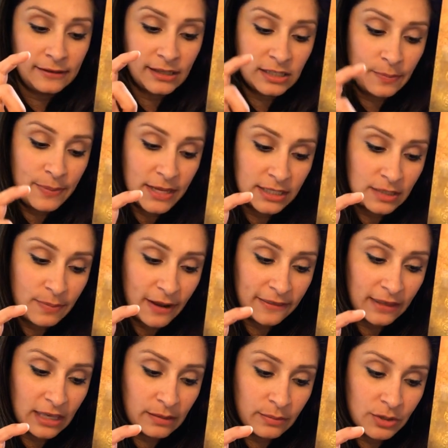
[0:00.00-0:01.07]
depicted by
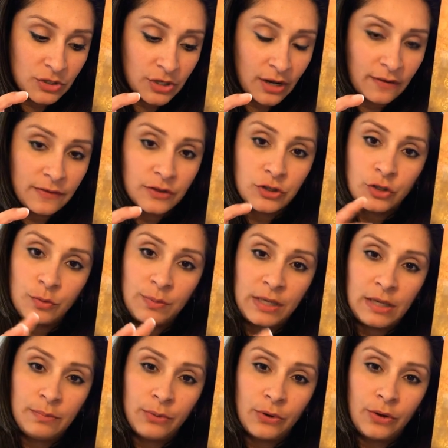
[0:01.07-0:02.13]
the image of the 2
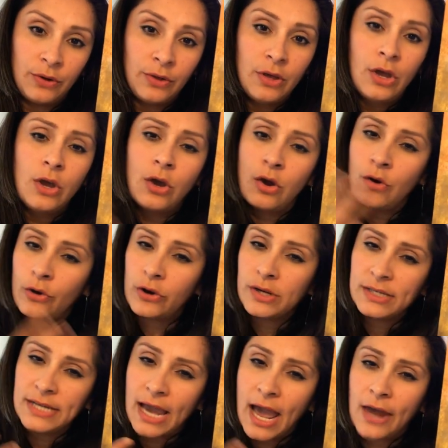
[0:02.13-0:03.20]
people who are
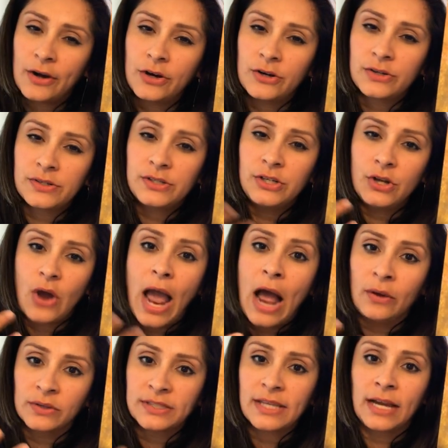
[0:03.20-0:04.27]
in tatters,
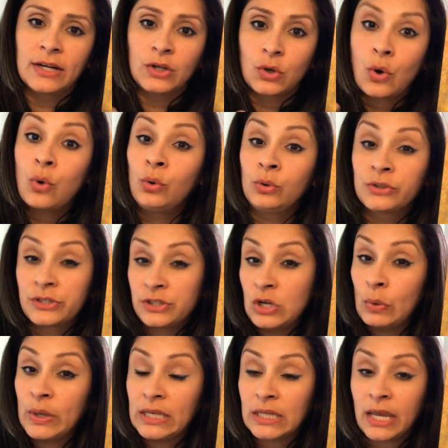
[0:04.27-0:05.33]
outside on a cold,
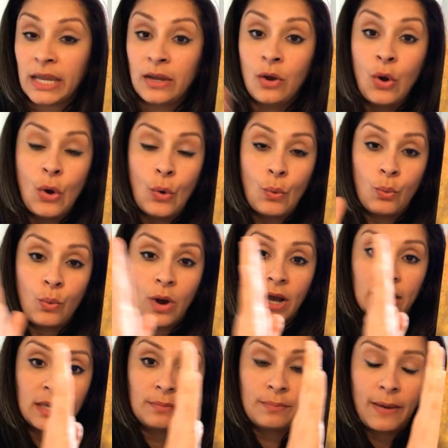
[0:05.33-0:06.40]
snowy night,
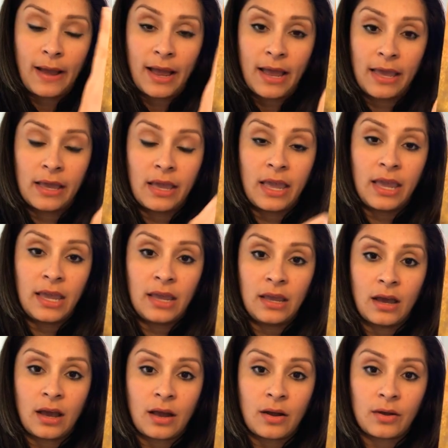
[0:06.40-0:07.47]
walking by
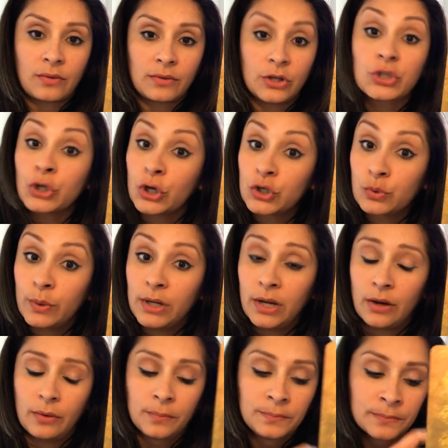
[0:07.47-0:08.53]
a church
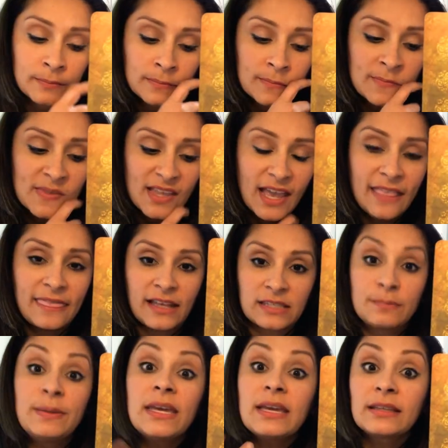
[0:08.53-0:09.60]
window, and that's
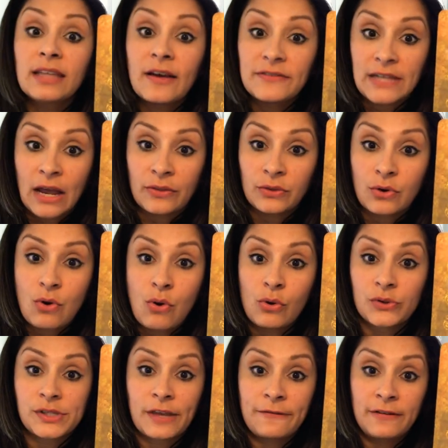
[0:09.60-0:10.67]
being left out in the
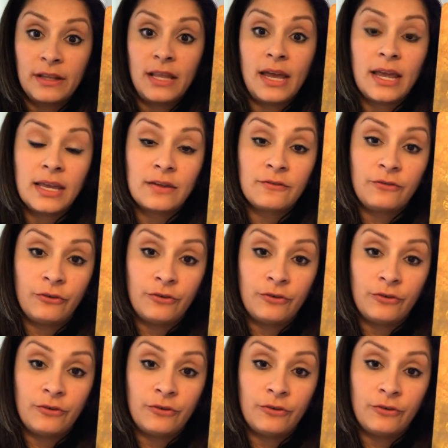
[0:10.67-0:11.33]
cold. So I feel like,